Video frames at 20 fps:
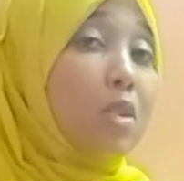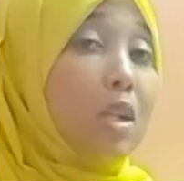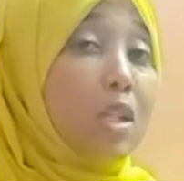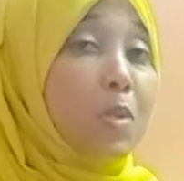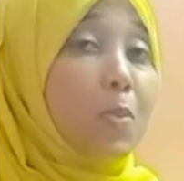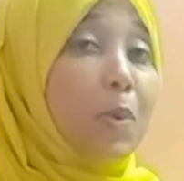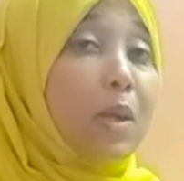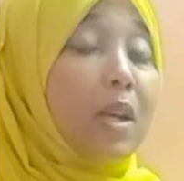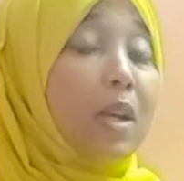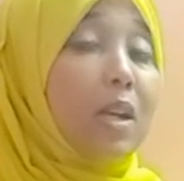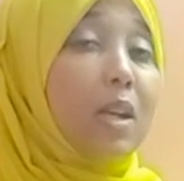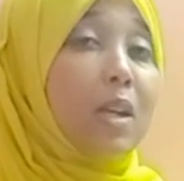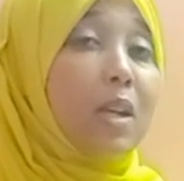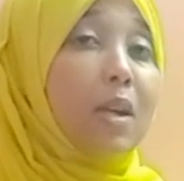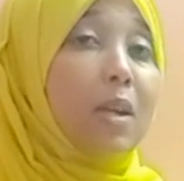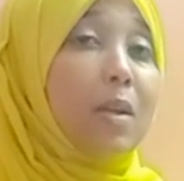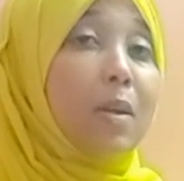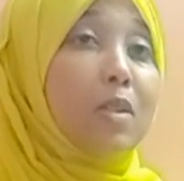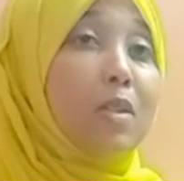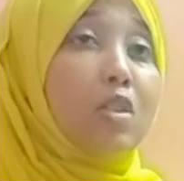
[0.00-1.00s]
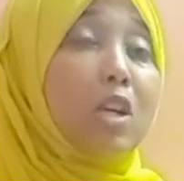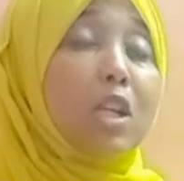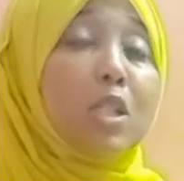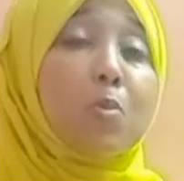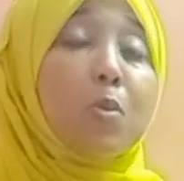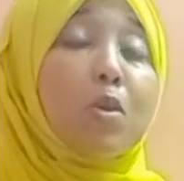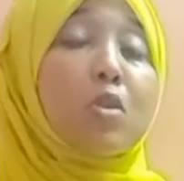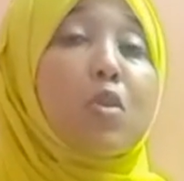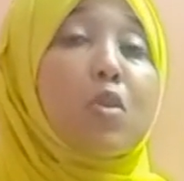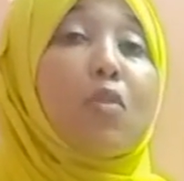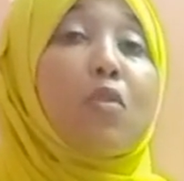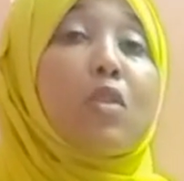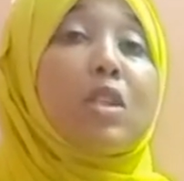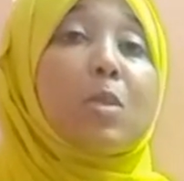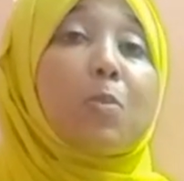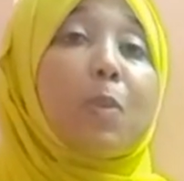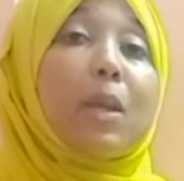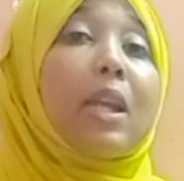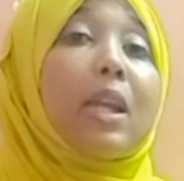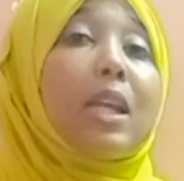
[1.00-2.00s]
transport of
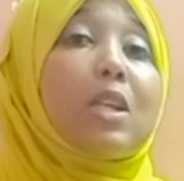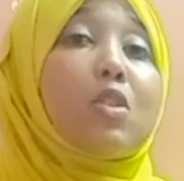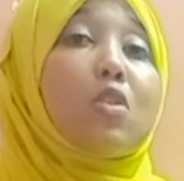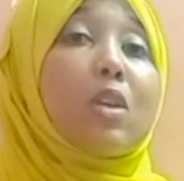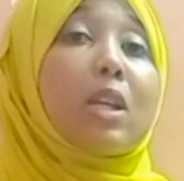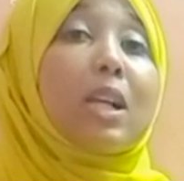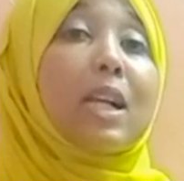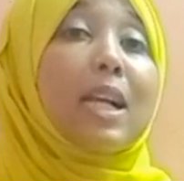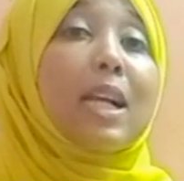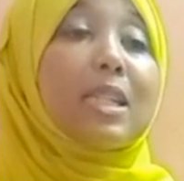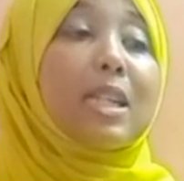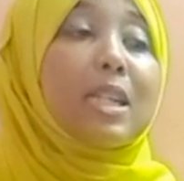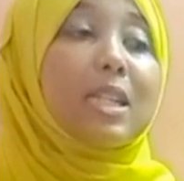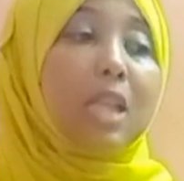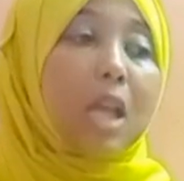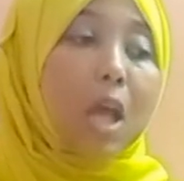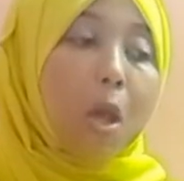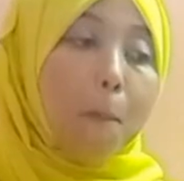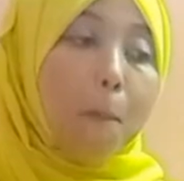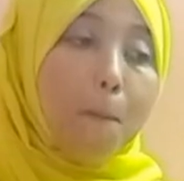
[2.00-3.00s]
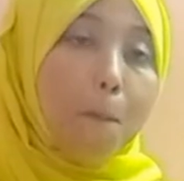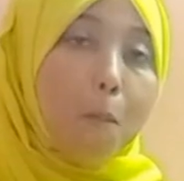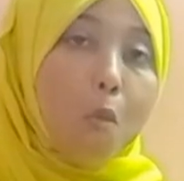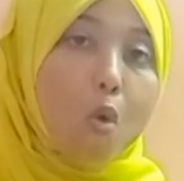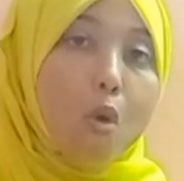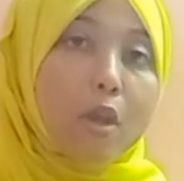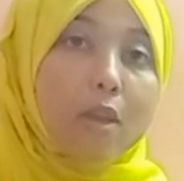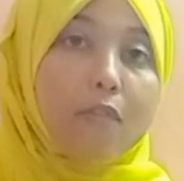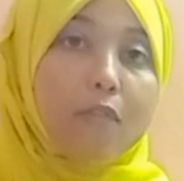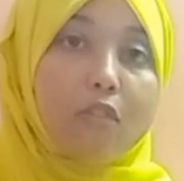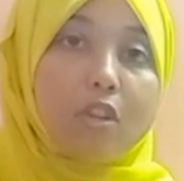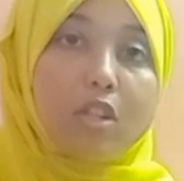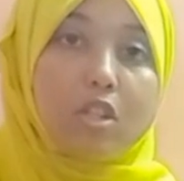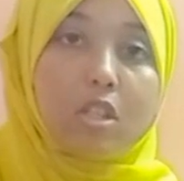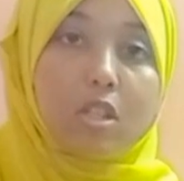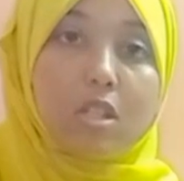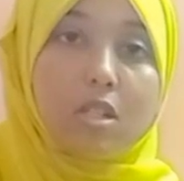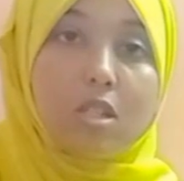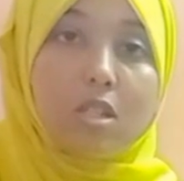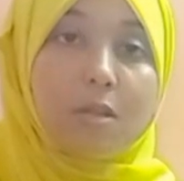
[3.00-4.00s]
respiratory gases more
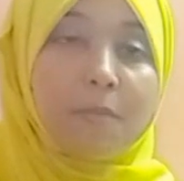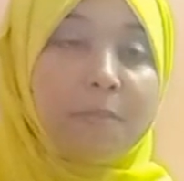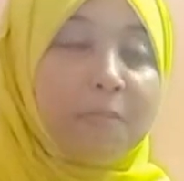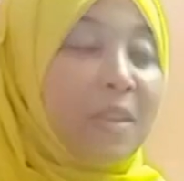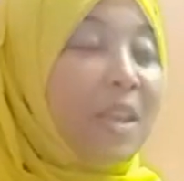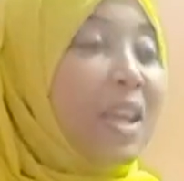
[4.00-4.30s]
efficient.